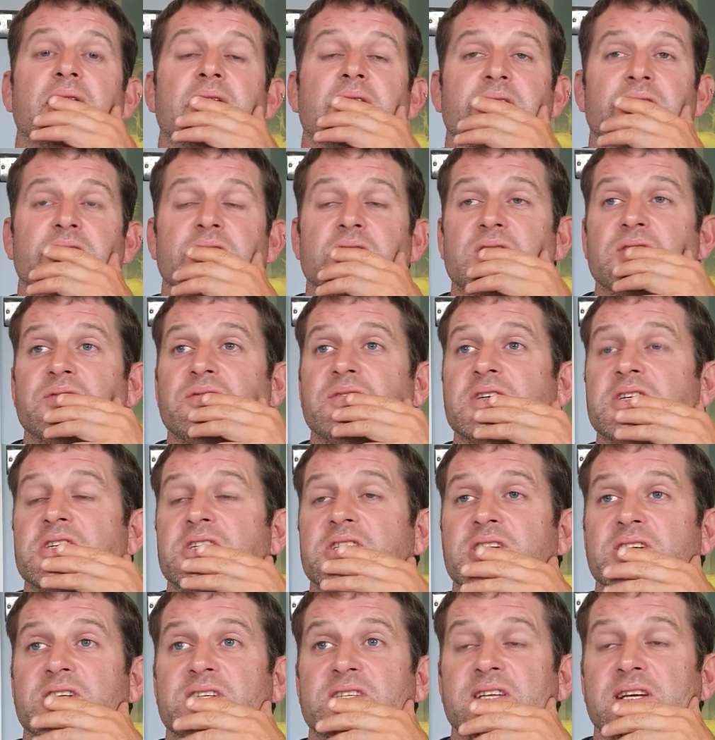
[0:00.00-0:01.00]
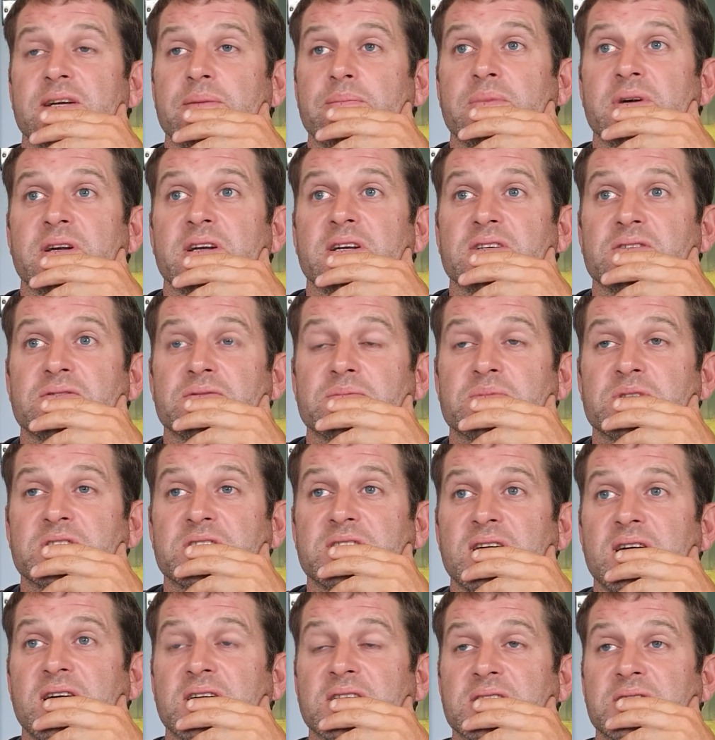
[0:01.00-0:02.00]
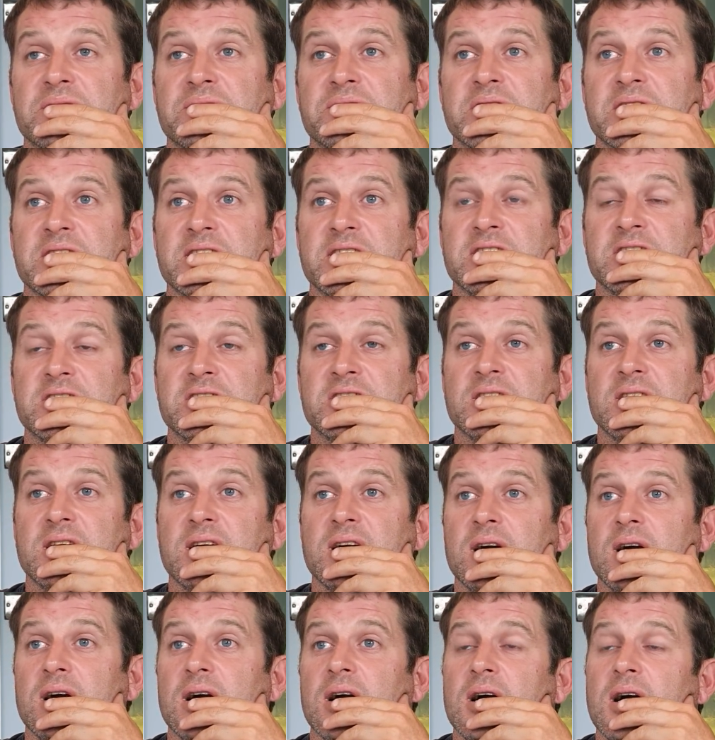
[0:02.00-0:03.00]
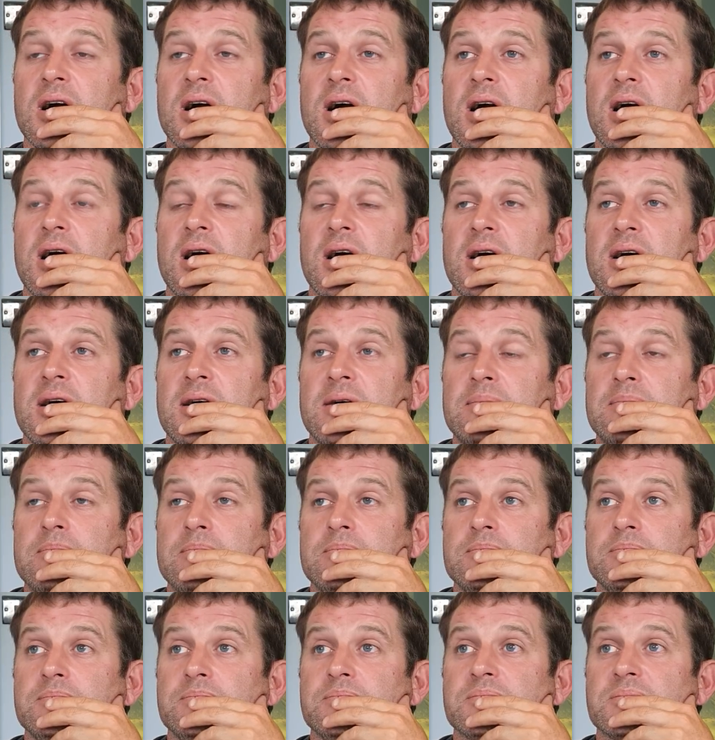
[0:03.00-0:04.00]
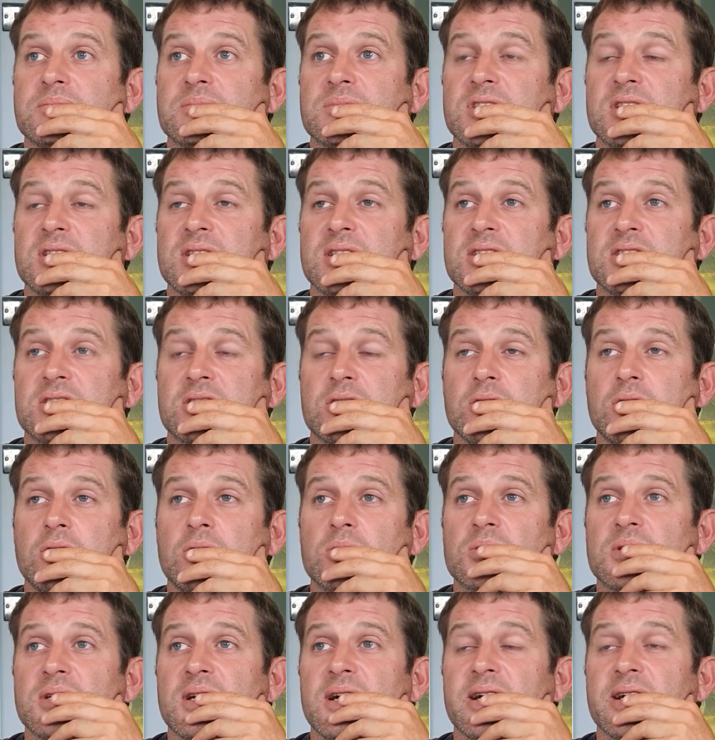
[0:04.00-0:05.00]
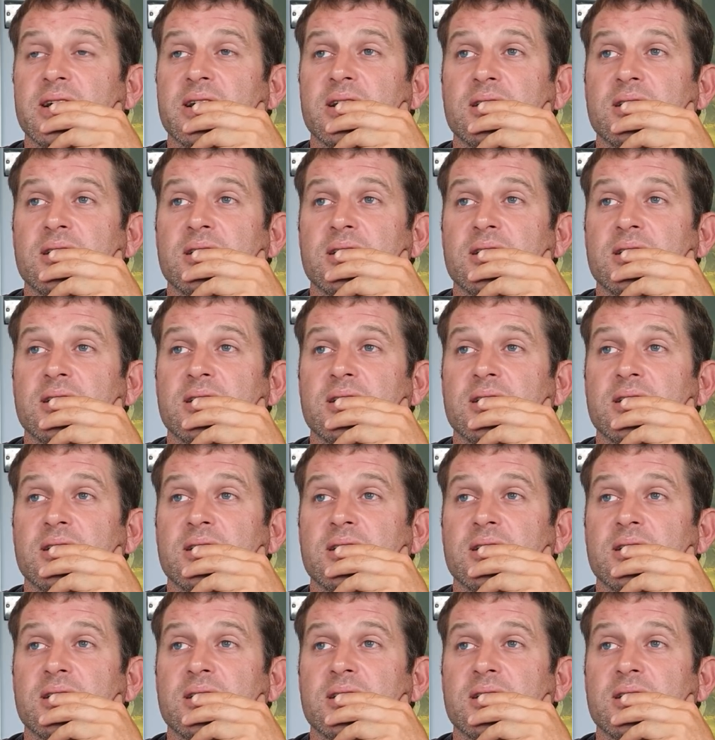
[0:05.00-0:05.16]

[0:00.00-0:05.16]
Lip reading: Just fished 16 metres from start to finish, and he's caught all day.